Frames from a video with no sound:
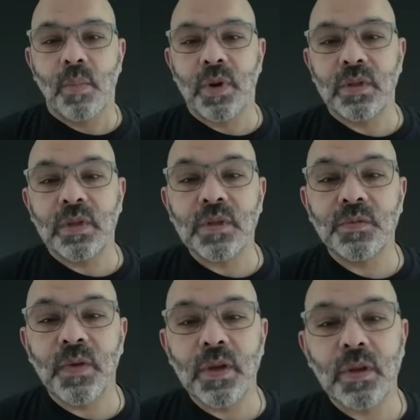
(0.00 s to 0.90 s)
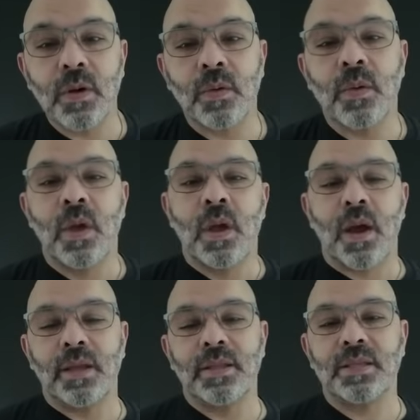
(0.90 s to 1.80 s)
But in this video,
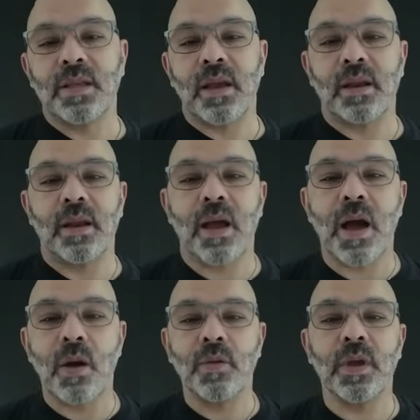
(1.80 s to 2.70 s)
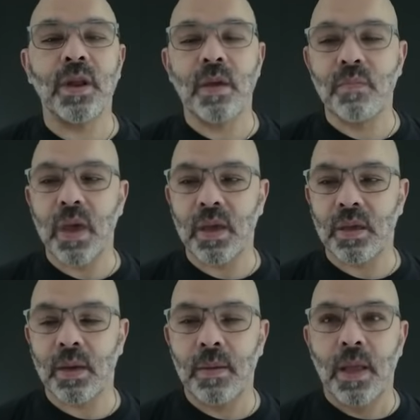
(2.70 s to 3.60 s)
I decided how can I
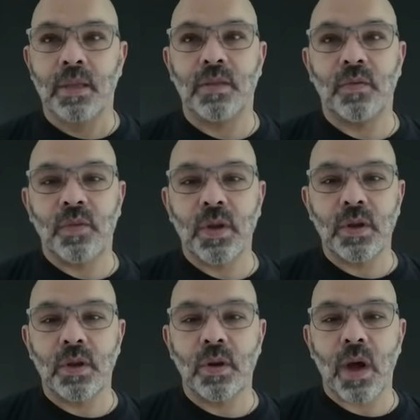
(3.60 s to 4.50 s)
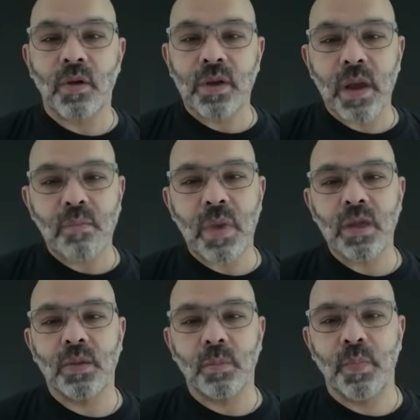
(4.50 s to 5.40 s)
make
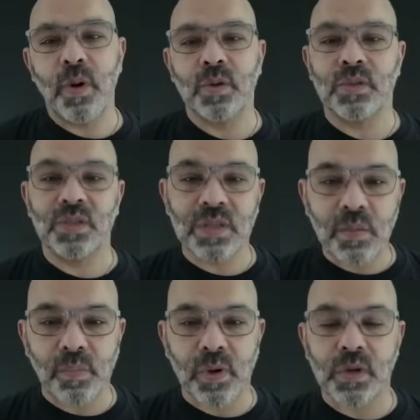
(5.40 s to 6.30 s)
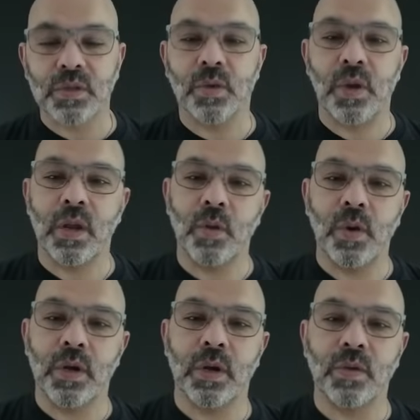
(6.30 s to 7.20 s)
the book simpler so
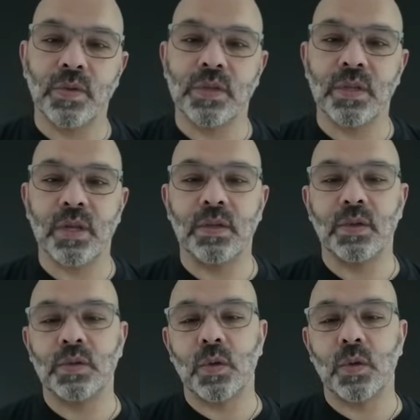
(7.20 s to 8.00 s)
anyone can understand this.